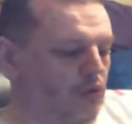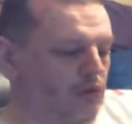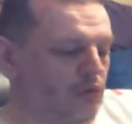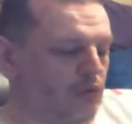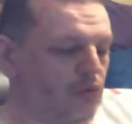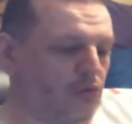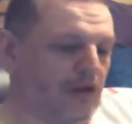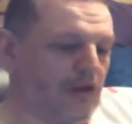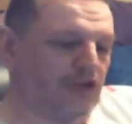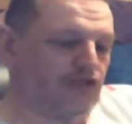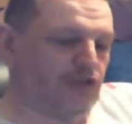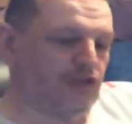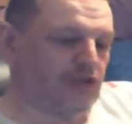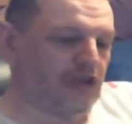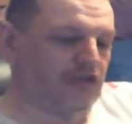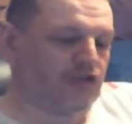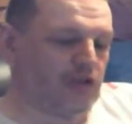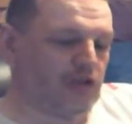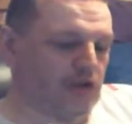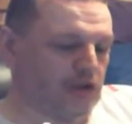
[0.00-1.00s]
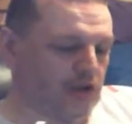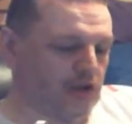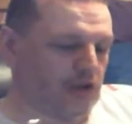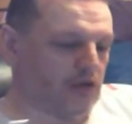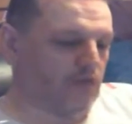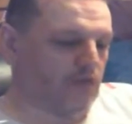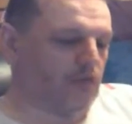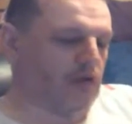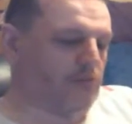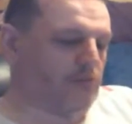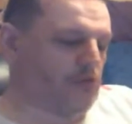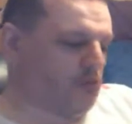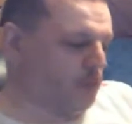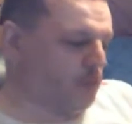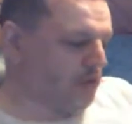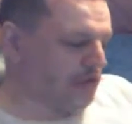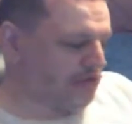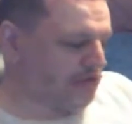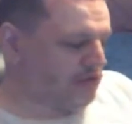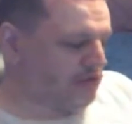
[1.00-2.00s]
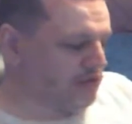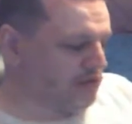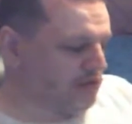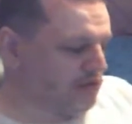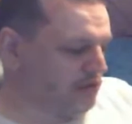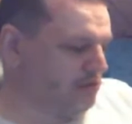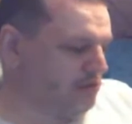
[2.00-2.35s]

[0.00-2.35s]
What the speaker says: Well, actually, that's going to go around my waist.